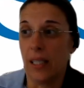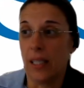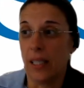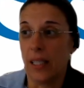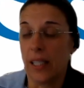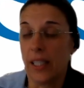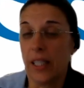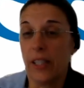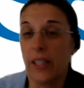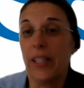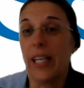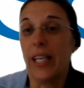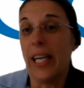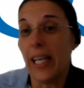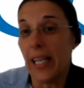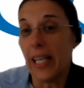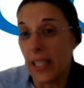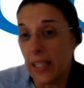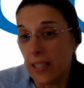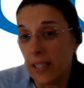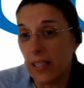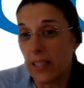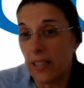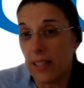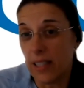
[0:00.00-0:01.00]

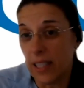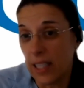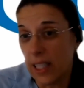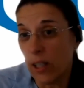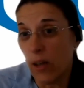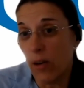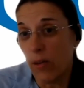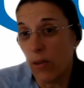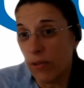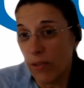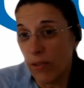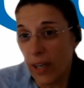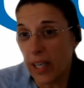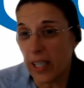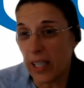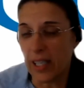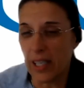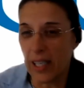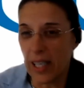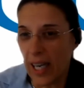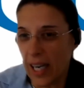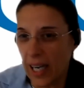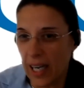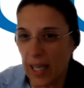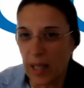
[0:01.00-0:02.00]
create the
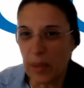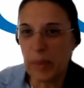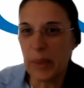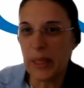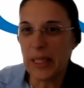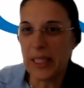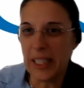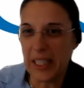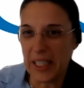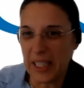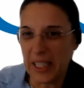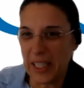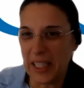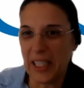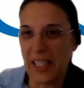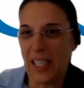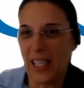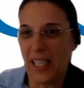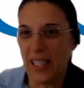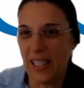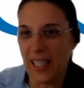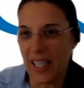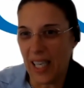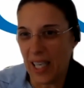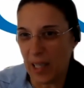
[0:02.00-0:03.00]
GoFar lab, the
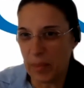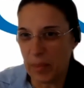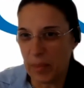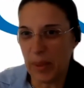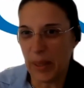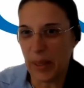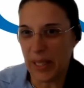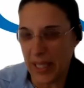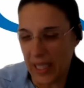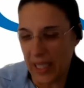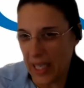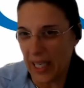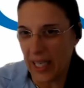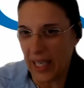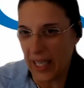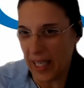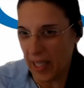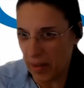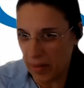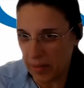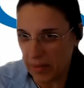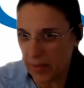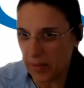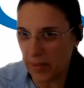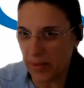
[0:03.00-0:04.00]
lab that I
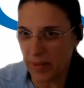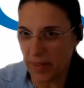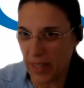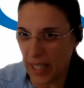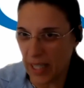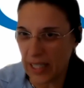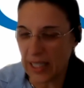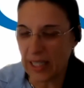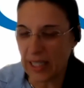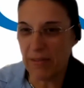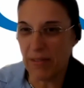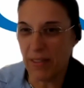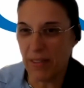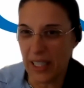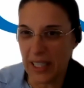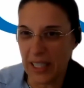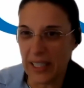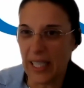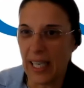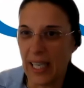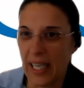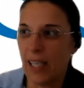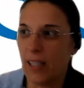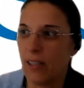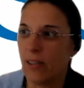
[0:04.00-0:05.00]
am running right
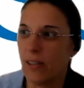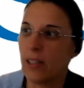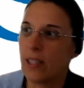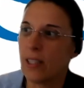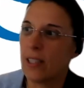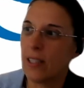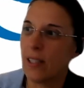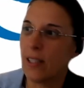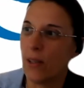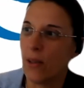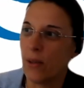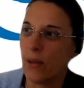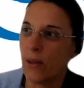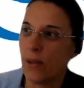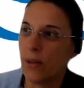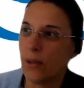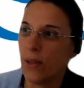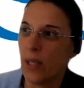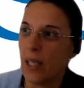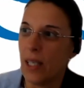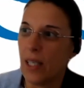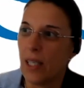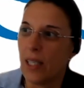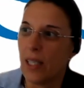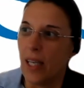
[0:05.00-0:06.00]
now.
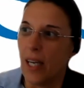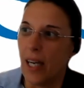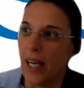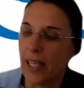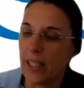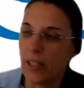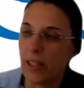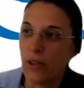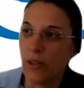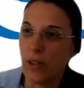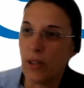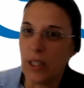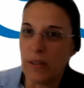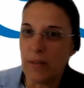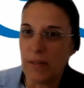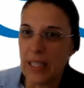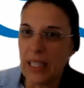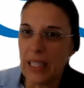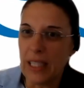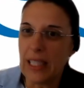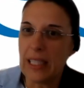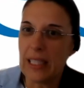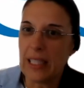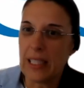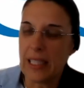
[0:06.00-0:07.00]
So actually,
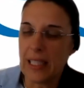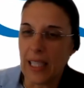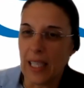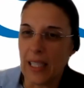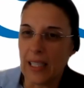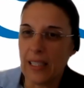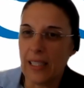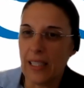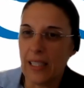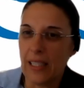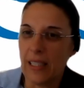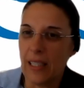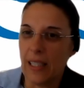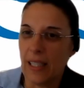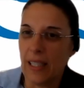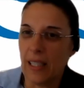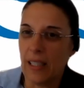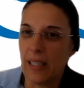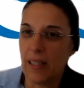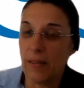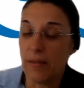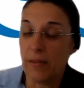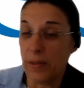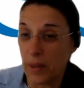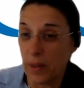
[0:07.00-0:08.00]
really started
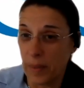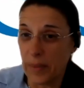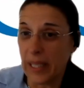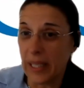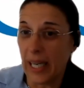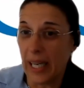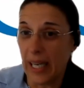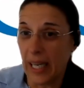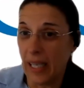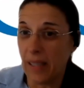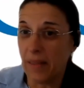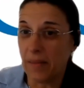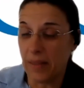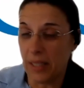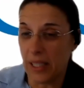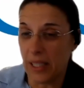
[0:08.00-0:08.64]
from that